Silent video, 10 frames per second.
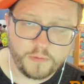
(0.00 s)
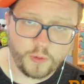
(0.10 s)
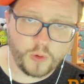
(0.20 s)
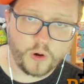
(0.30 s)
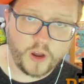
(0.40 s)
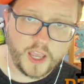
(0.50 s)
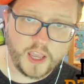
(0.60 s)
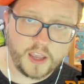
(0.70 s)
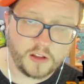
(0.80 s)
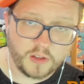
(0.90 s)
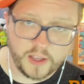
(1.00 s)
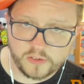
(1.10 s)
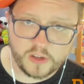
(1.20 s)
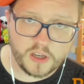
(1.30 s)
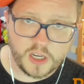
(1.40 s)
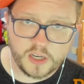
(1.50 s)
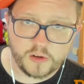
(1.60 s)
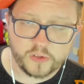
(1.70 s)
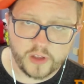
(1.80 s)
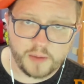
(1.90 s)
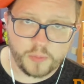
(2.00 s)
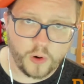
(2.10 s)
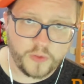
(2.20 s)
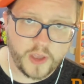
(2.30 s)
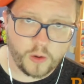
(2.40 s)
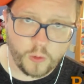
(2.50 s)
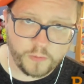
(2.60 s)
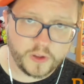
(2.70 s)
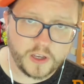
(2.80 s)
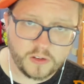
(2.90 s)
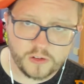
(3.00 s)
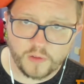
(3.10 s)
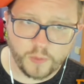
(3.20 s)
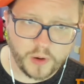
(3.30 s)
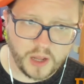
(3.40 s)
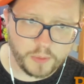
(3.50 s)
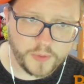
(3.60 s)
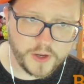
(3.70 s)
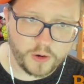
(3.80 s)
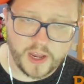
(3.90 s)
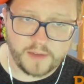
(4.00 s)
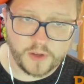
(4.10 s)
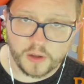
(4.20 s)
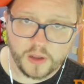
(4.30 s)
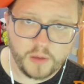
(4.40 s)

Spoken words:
for a lesson in your sideboard that hopefully can solve a problem that you're having.